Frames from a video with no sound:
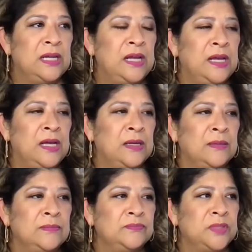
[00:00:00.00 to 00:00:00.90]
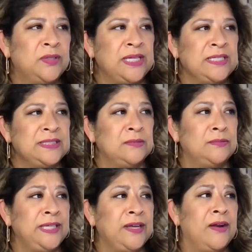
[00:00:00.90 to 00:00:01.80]
Okay, so
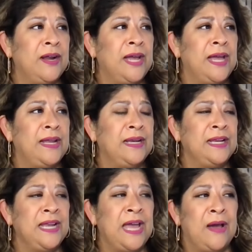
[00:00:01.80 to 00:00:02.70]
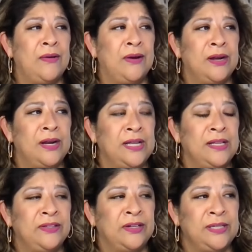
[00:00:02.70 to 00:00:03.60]
we are at an hour
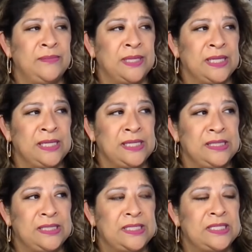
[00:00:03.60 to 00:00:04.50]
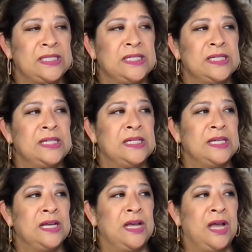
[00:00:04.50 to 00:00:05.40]
and 30 minutes.
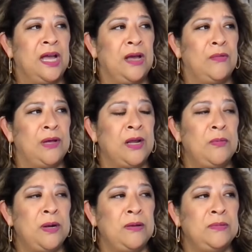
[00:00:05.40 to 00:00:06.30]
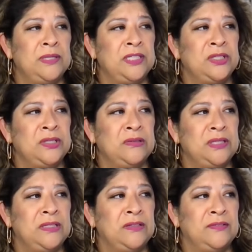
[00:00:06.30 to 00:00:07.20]
What I'll probably do
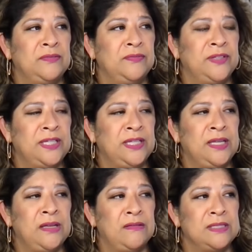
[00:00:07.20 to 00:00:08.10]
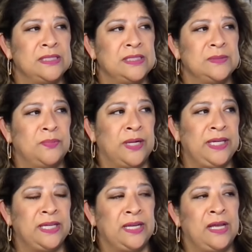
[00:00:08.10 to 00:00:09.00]
with the video is
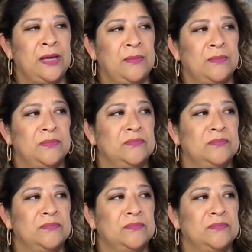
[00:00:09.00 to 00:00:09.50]
break it up